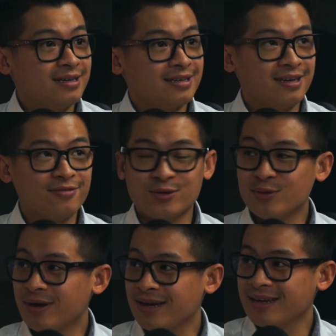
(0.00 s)
give
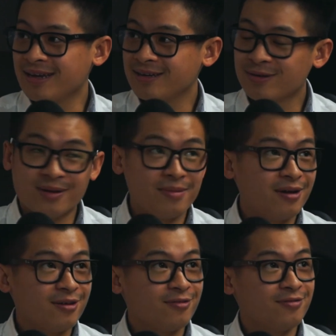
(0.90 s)
you a good
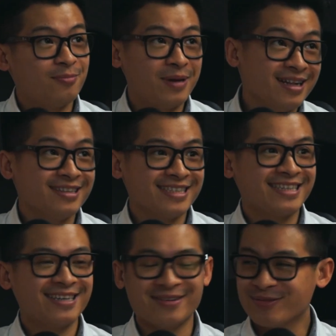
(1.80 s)
amount of penalty,
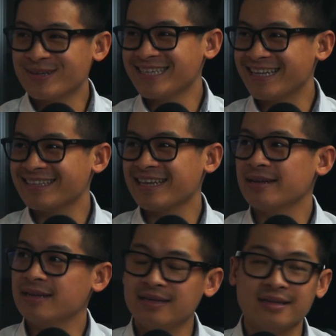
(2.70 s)
if you can say it like
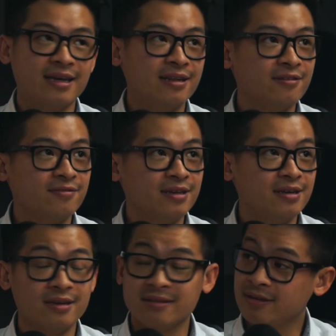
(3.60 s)
that, in the end of
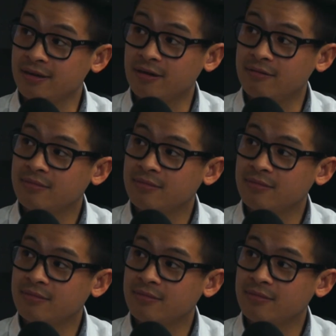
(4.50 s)
the year.